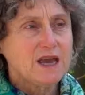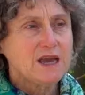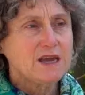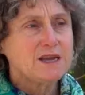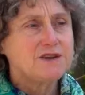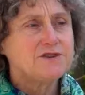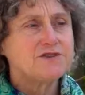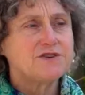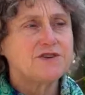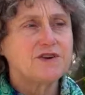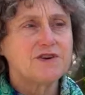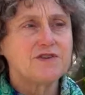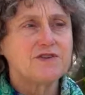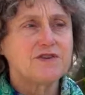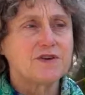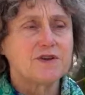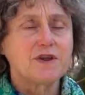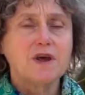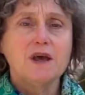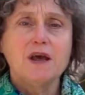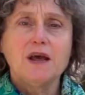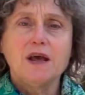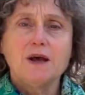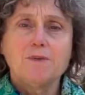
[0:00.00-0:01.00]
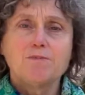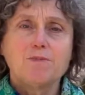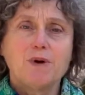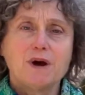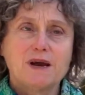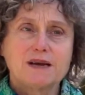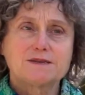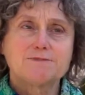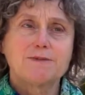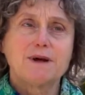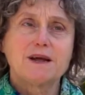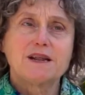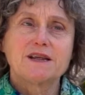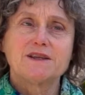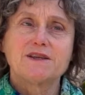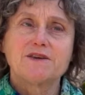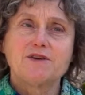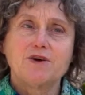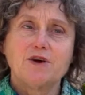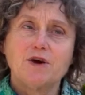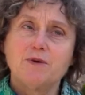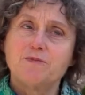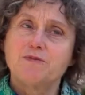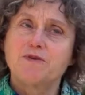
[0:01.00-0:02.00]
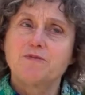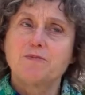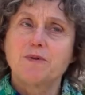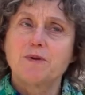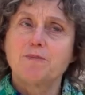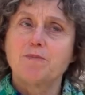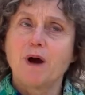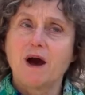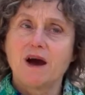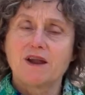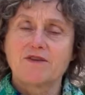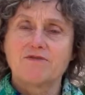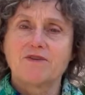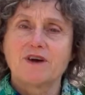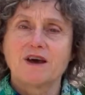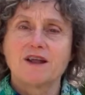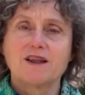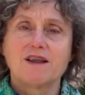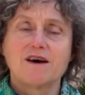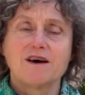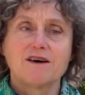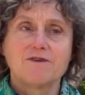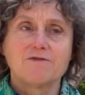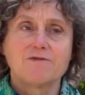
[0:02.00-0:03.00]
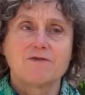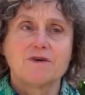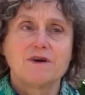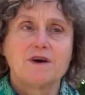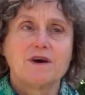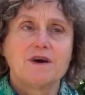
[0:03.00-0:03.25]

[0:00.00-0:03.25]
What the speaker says: introduce it by explaining that herbs have been part of our life